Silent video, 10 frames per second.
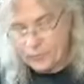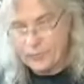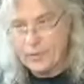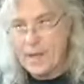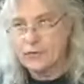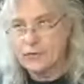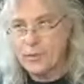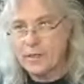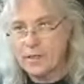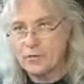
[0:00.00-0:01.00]
Last
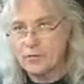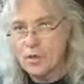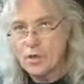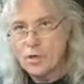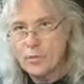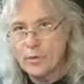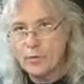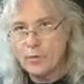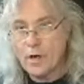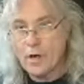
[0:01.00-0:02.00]
weekend, we were
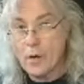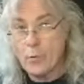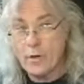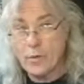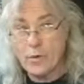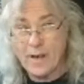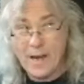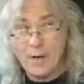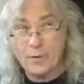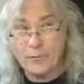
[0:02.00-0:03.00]
out
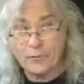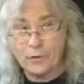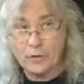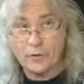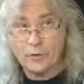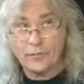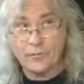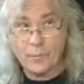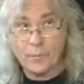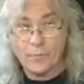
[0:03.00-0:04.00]
of service
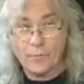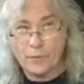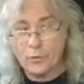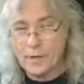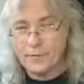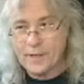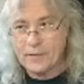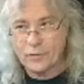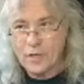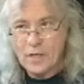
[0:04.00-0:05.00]
from about 2.5 days.
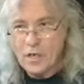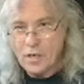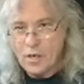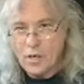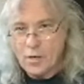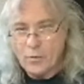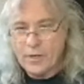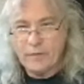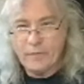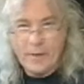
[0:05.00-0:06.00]
We couldn't
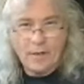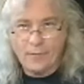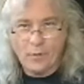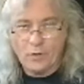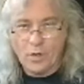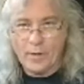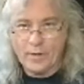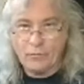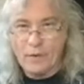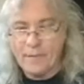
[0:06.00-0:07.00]
even make a phone call. We had to
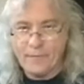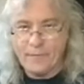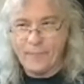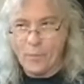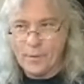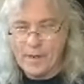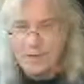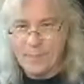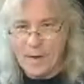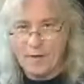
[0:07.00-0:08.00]
drive 4.5
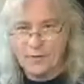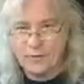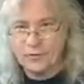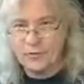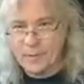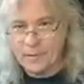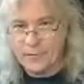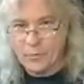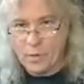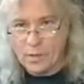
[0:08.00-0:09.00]
miles just to make a
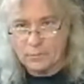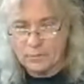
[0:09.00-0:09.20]
phone call.